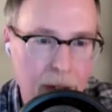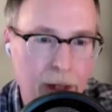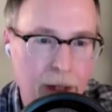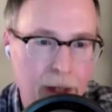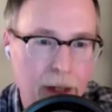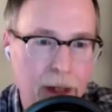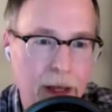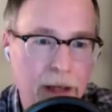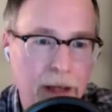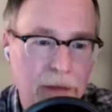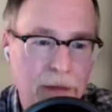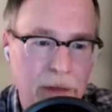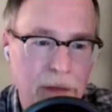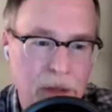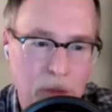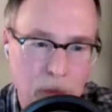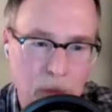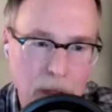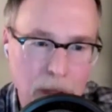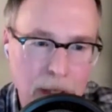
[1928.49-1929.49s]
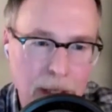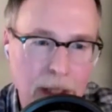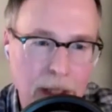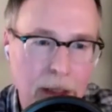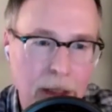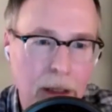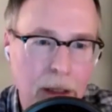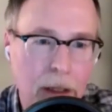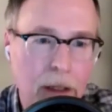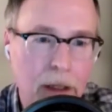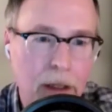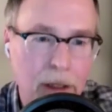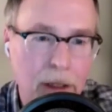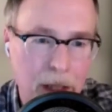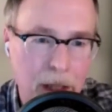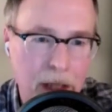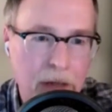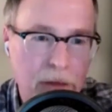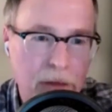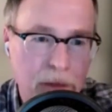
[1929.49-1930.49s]
Life Absolutely. is really,
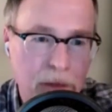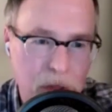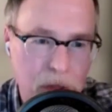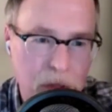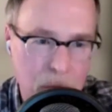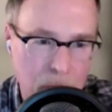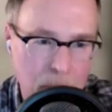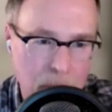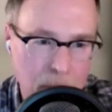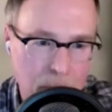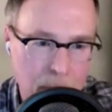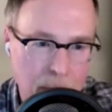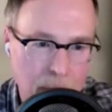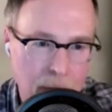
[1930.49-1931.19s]
life Absolutely. is. Re-